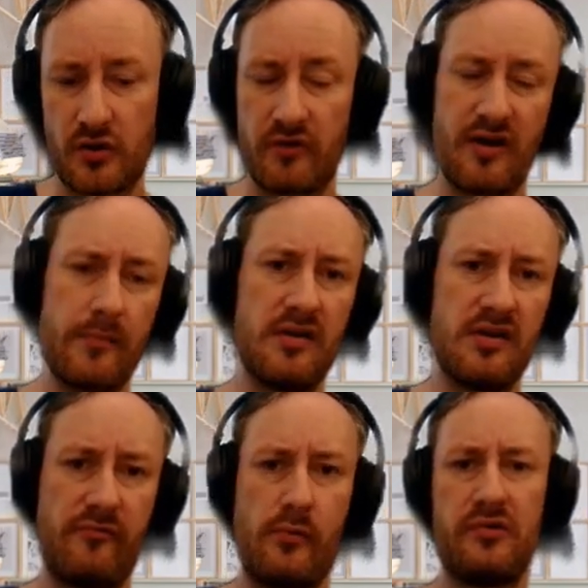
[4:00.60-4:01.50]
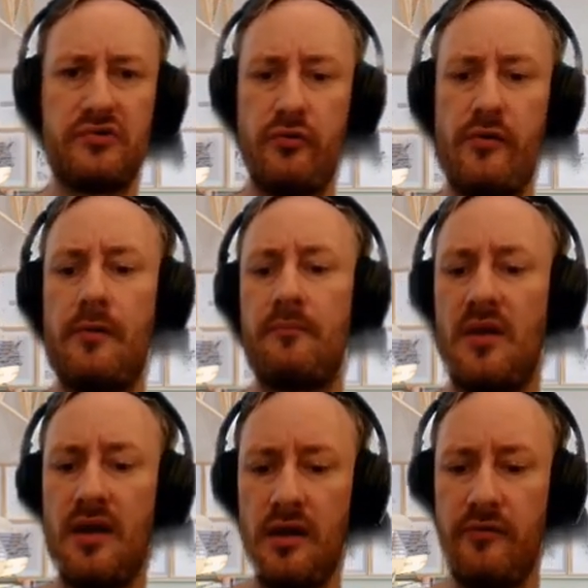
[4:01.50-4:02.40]
So I recommend everyone else do that.
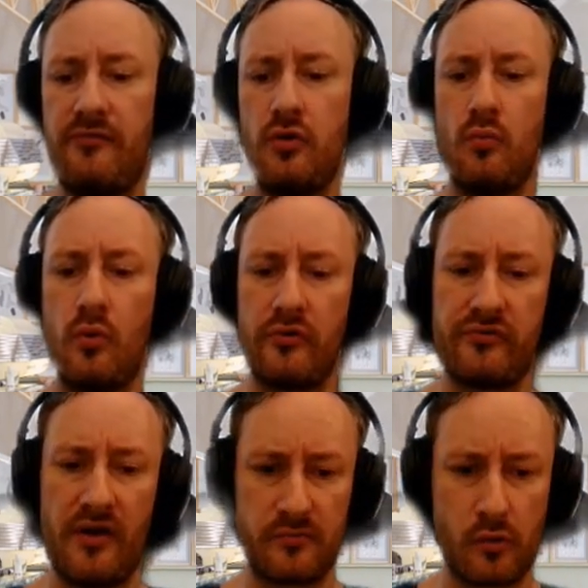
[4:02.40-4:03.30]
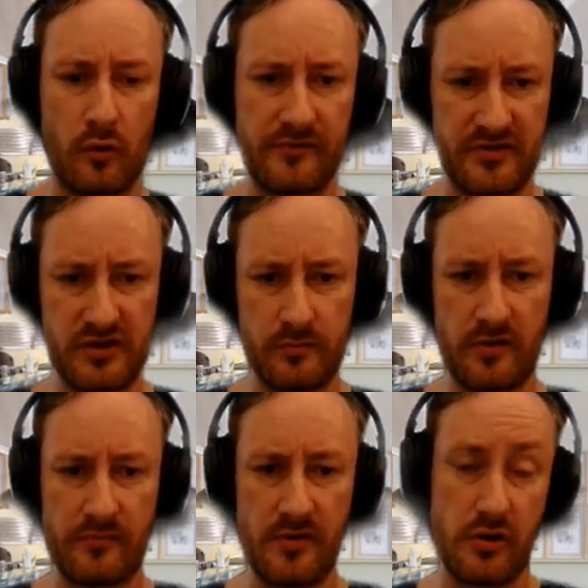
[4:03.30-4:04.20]
If you want to have some
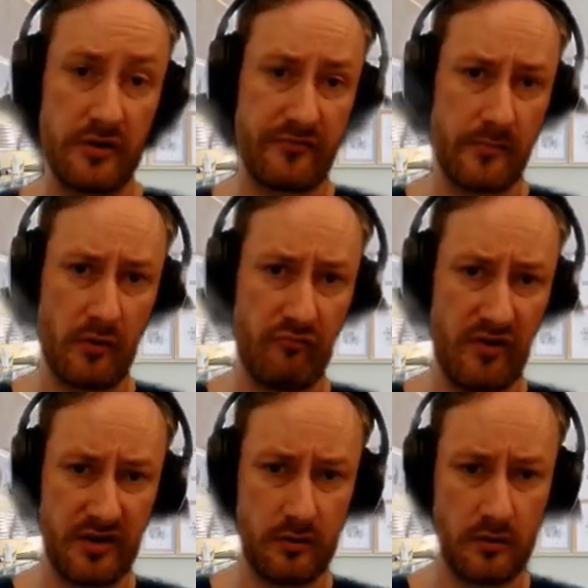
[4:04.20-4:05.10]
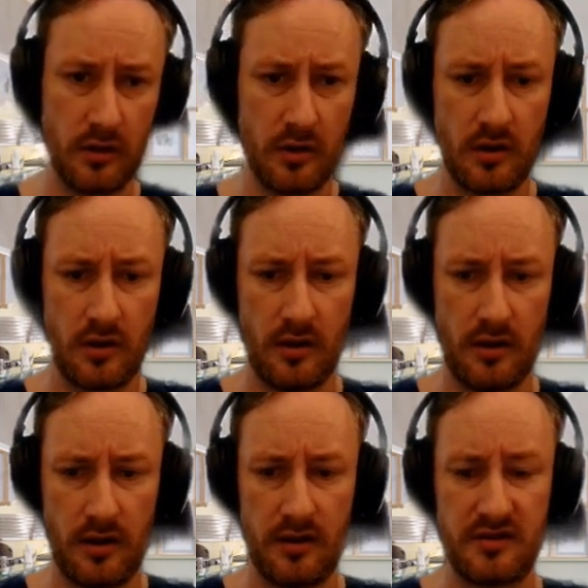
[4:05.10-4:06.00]
conversation with me, you can find me on
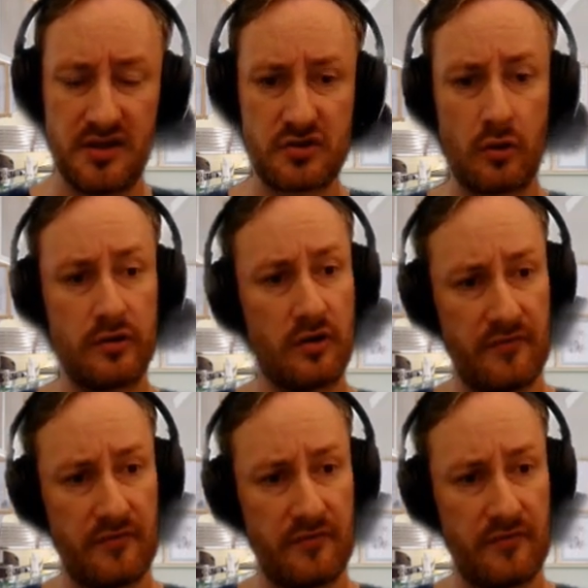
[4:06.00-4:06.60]
Reddit, Discord.